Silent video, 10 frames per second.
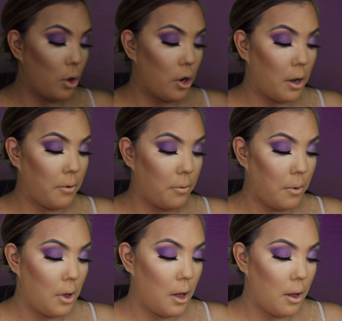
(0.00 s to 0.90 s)
corner of
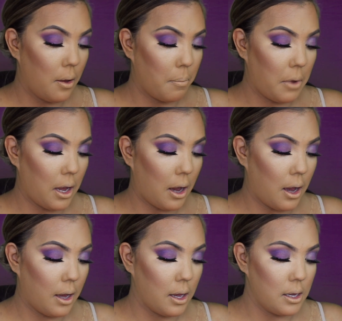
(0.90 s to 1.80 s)
my
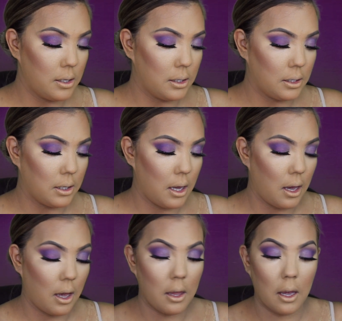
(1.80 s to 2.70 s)
eyes.
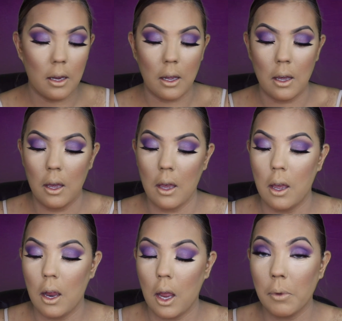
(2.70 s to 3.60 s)
And then
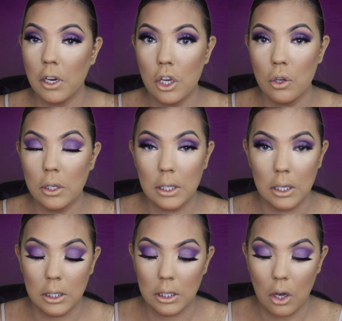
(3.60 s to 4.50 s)
I'm going to use
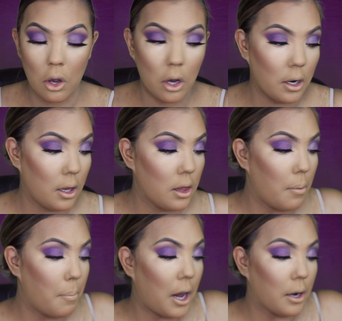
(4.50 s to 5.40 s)
this on
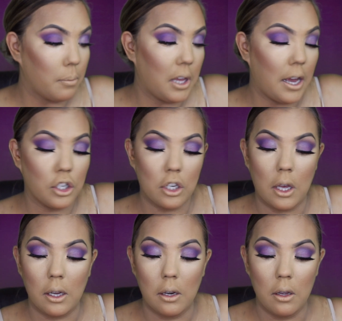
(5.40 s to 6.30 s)
the bottom lash
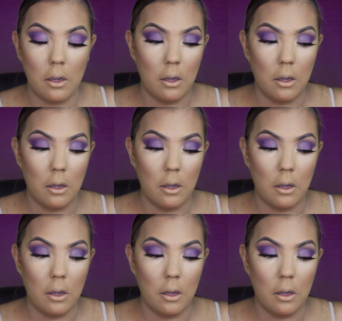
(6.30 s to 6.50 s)
line.